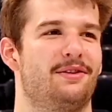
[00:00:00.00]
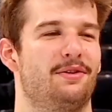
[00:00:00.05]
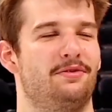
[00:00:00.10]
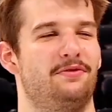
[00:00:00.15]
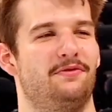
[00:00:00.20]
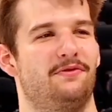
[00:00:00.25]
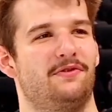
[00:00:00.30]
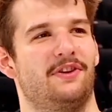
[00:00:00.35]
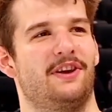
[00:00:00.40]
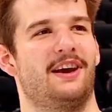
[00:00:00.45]

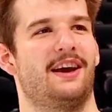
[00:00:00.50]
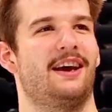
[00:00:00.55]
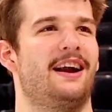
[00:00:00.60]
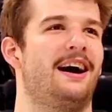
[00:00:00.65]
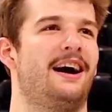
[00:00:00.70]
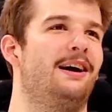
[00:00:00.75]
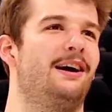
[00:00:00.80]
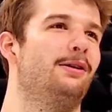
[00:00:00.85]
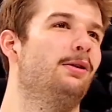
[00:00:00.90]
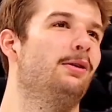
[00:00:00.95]
forget
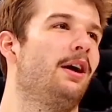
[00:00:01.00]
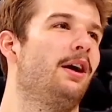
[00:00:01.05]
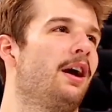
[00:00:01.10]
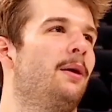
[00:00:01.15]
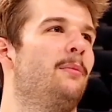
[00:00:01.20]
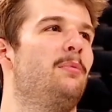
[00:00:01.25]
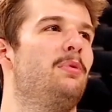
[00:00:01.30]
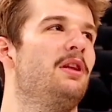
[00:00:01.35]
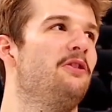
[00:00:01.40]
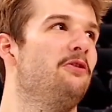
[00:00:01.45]
how like
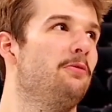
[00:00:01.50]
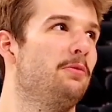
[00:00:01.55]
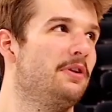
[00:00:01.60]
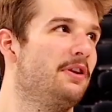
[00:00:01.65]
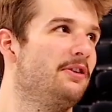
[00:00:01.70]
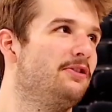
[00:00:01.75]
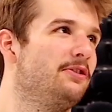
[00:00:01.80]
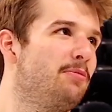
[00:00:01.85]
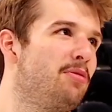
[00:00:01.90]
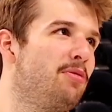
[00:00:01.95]
unbelievable it
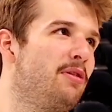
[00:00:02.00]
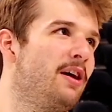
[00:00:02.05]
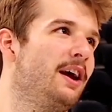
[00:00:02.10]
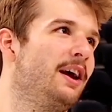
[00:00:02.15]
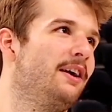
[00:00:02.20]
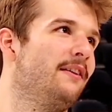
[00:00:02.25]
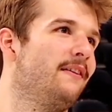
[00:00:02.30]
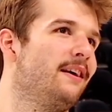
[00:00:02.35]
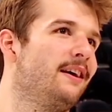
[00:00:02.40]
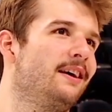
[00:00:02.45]
is to play
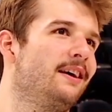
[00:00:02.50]
in like